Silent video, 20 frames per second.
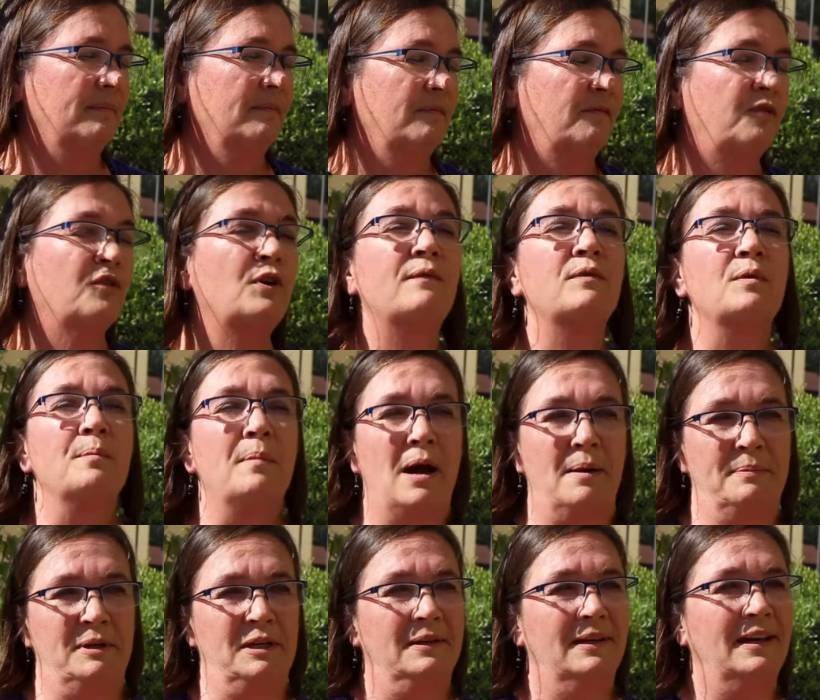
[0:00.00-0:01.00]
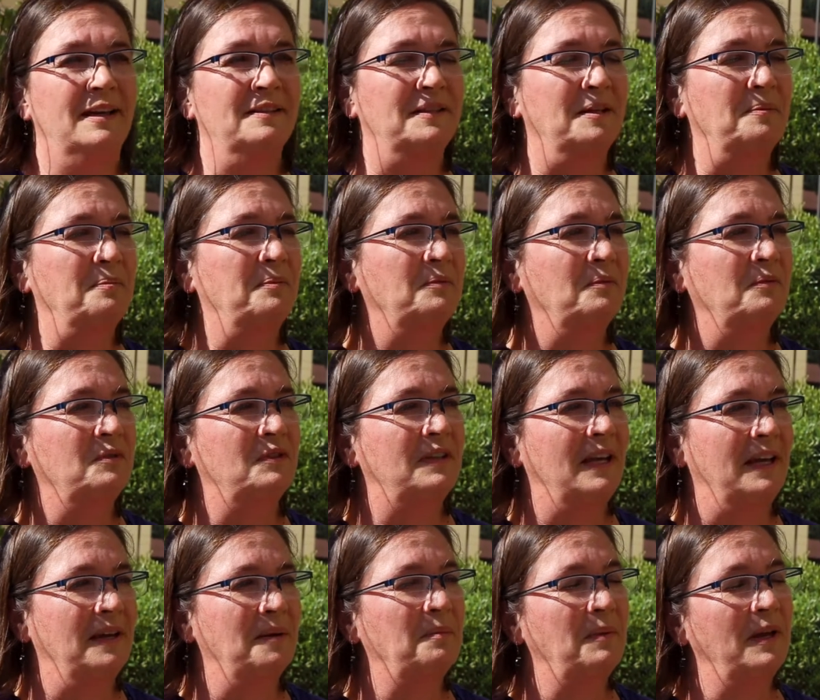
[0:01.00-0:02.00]
forever mommy, as they
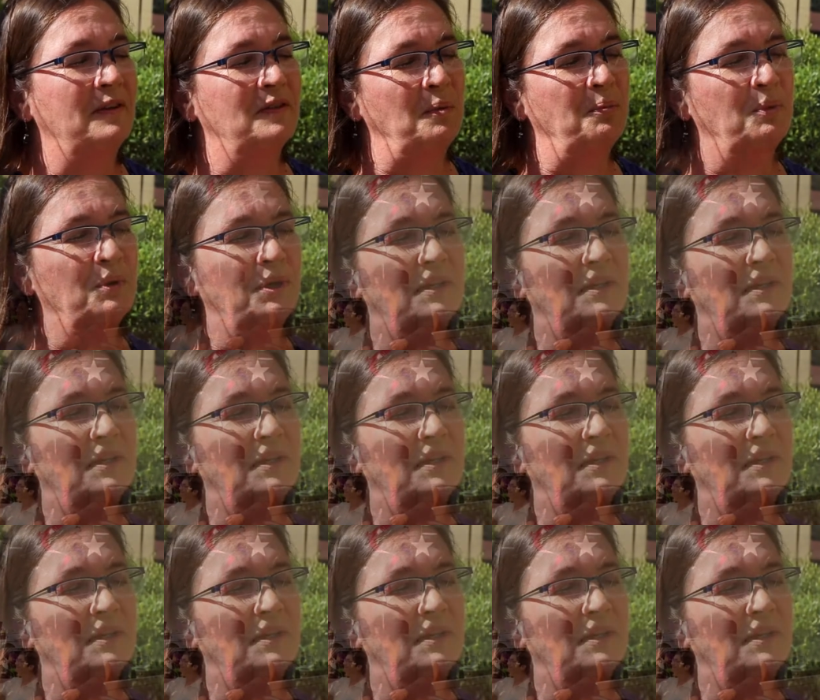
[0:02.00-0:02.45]
say, as they put